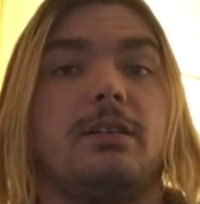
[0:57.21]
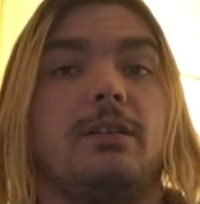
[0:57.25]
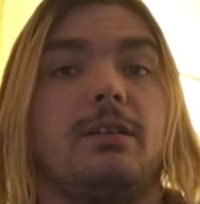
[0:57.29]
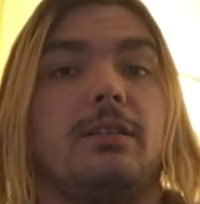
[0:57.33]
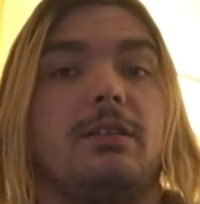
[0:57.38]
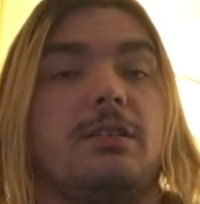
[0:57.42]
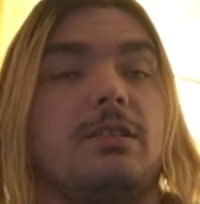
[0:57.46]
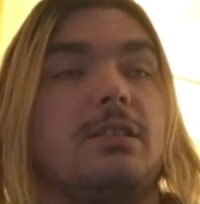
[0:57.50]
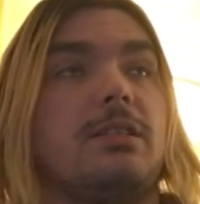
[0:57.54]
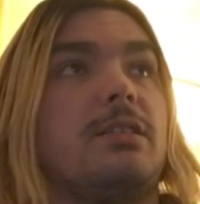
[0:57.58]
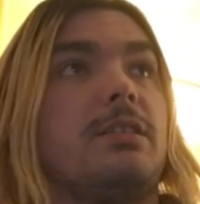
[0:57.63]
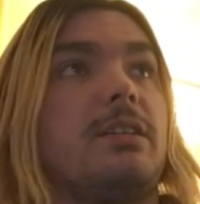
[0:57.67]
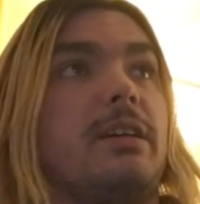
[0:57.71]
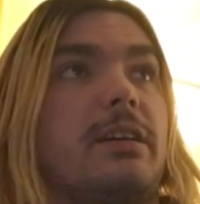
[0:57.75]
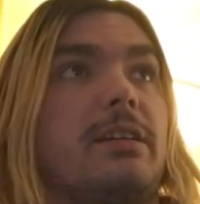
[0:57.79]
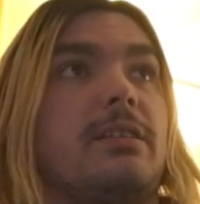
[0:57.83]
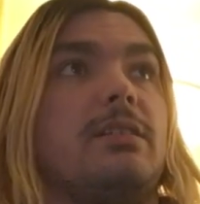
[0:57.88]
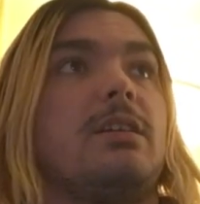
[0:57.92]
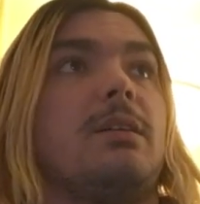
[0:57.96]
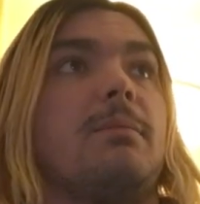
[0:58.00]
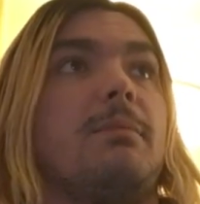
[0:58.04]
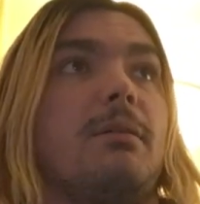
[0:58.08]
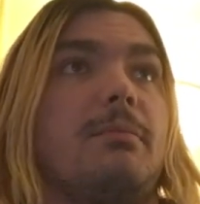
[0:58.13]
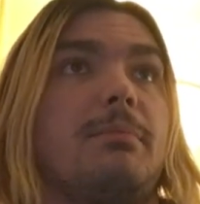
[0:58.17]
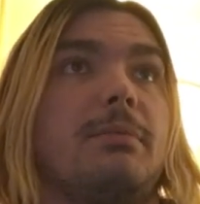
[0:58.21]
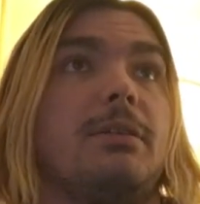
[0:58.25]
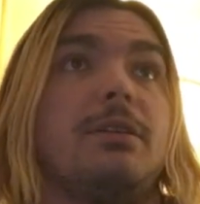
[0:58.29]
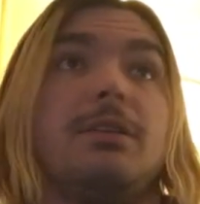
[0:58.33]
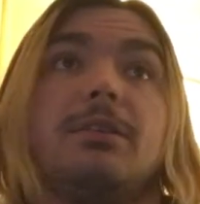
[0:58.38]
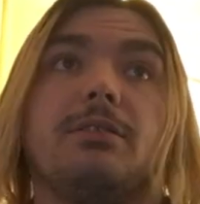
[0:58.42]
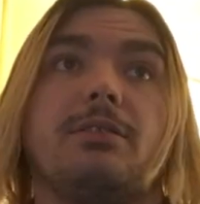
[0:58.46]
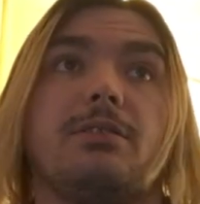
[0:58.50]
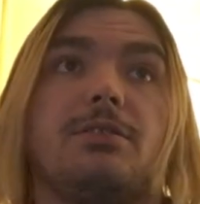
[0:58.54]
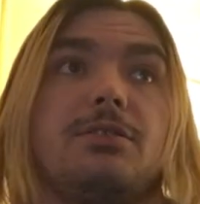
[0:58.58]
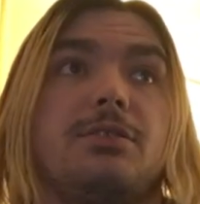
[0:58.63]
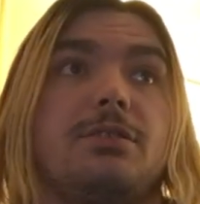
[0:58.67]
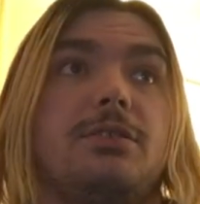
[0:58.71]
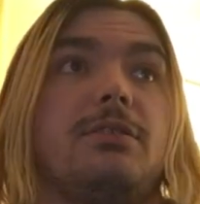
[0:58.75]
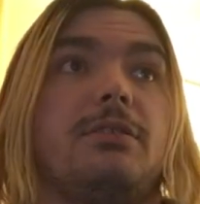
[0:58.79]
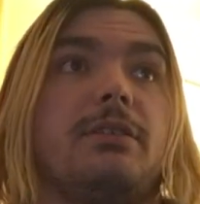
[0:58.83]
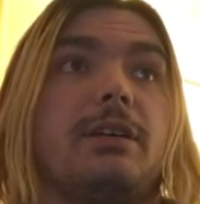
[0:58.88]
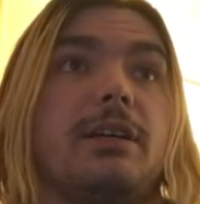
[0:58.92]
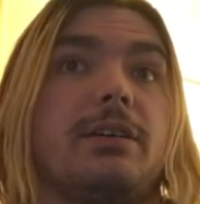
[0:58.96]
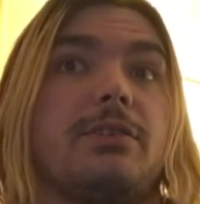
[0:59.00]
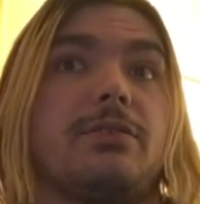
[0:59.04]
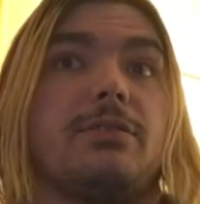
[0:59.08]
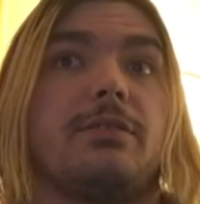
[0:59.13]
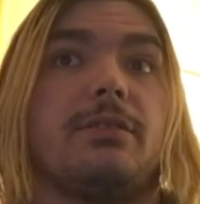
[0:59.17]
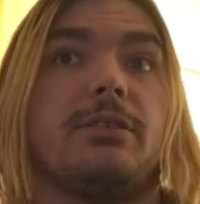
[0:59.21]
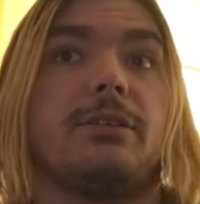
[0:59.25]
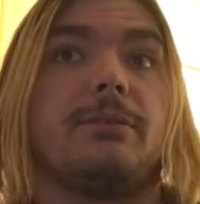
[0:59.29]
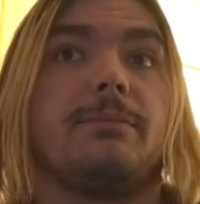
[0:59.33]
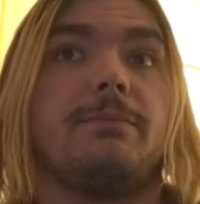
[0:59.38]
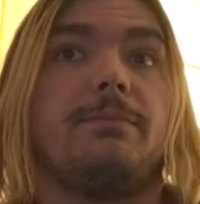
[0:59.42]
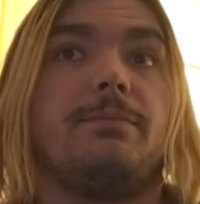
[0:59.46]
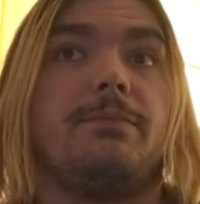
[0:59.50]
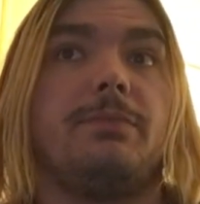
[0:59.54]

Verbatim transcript: This is the second time I've been here this year, actually.